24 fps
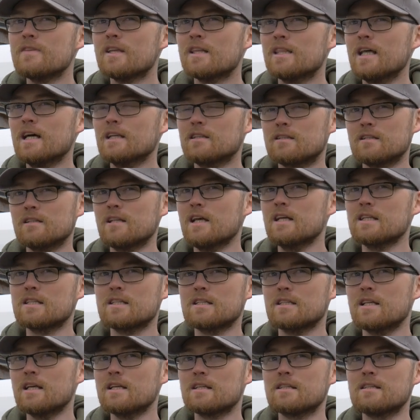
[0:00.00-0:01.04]
that's
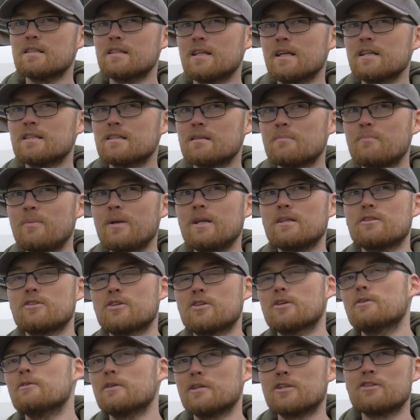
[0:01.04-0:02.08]
a bit
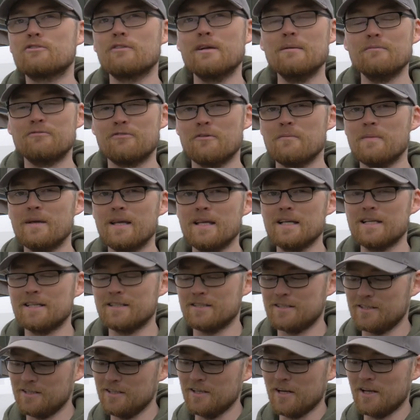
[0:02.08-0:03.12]
too extreme for me,
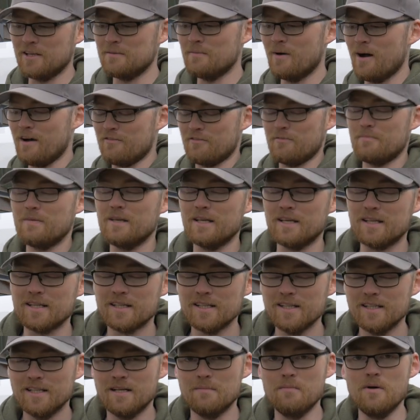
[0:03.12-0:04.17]
because you know you might have a big
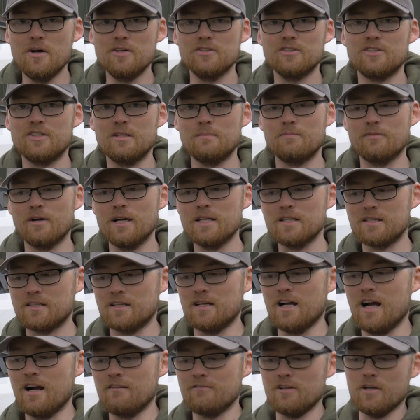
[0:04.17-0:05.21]
emergency brake
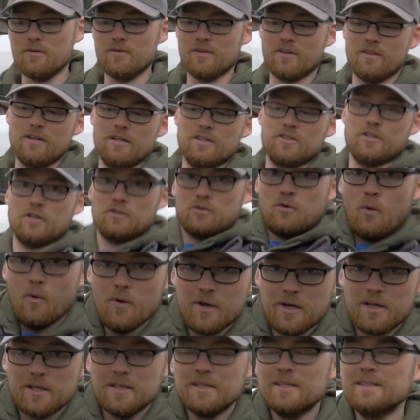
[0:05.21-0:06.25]
scenario and everything just goes
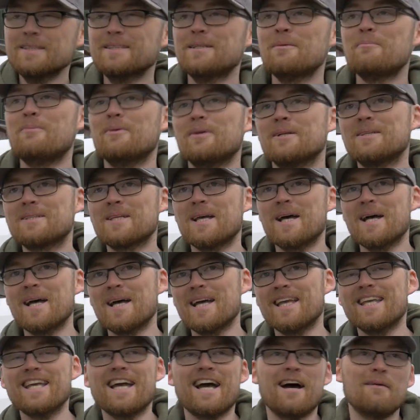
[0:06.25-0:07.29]
zonk.
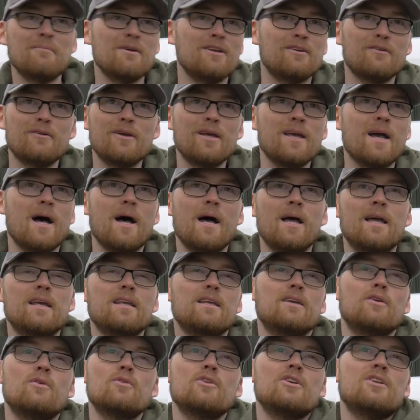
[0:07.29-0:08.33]
But yeah, I mean,
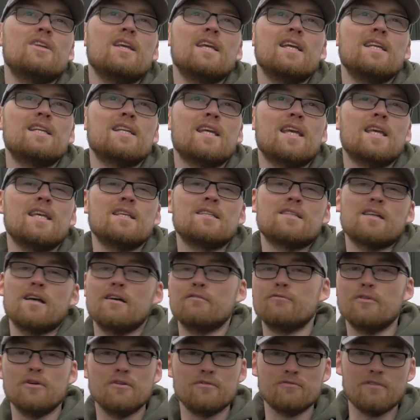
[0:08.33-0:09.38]
all you need is a
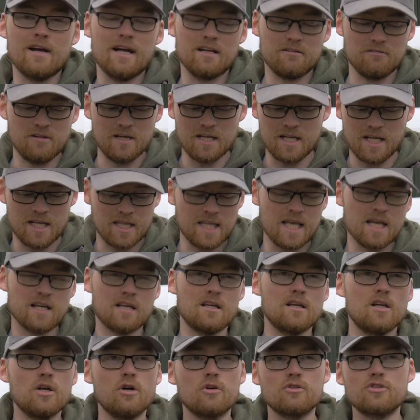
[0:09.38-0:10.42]
roof rack, right? And that
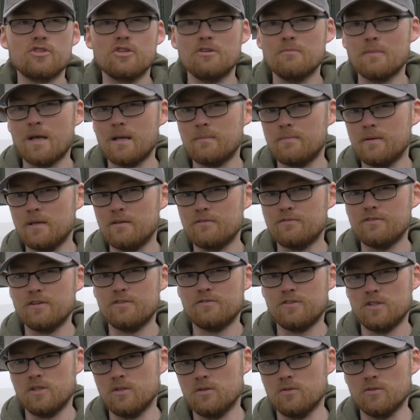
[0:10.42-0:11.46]
can cost you maybe
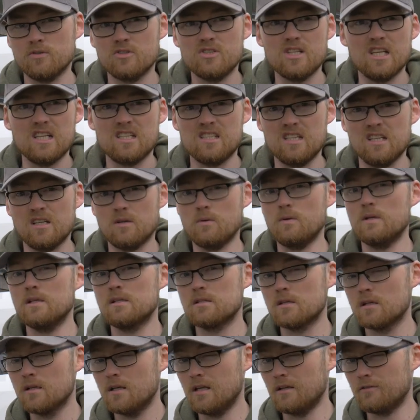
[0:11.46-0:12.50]
50 or 60
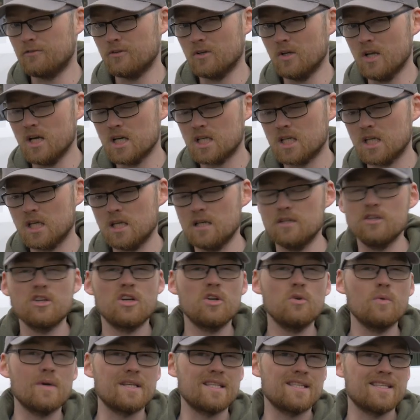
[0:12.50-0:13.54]
quid if you're lucky, and you
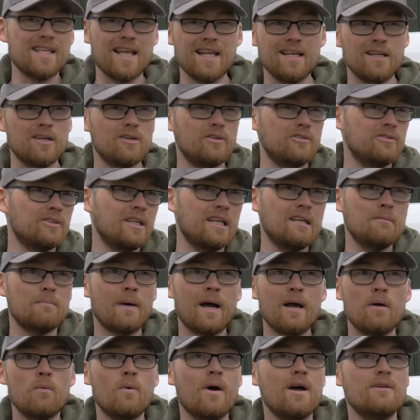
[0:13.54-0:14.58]
can always sell it on
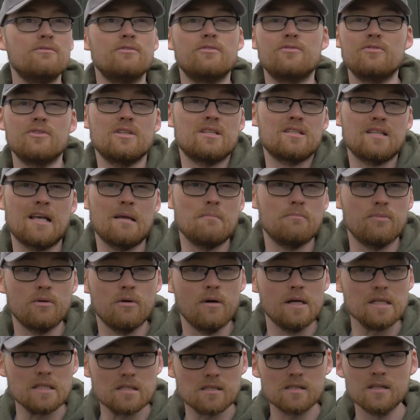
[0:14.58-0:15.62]
eBay or whatever for the same
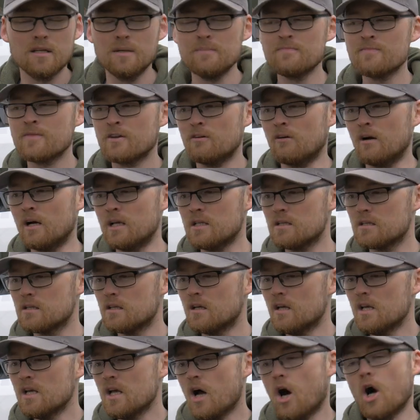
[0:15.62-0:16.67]
price, right?
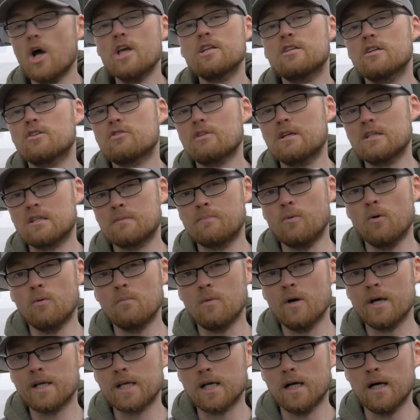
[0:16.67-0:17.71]
I used to transport
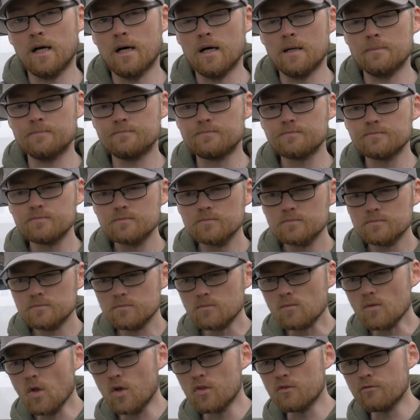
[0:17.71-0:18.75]
my car
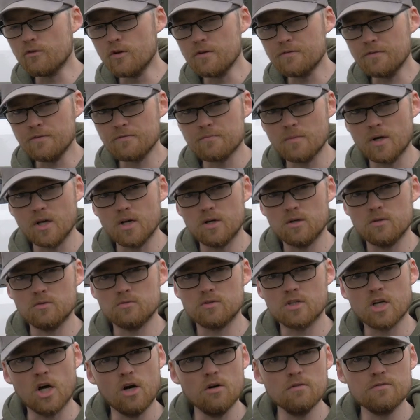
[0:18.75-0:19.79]
on the roof of my
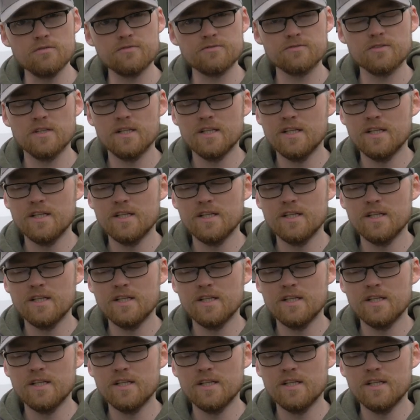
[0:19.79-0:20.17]
old Golf,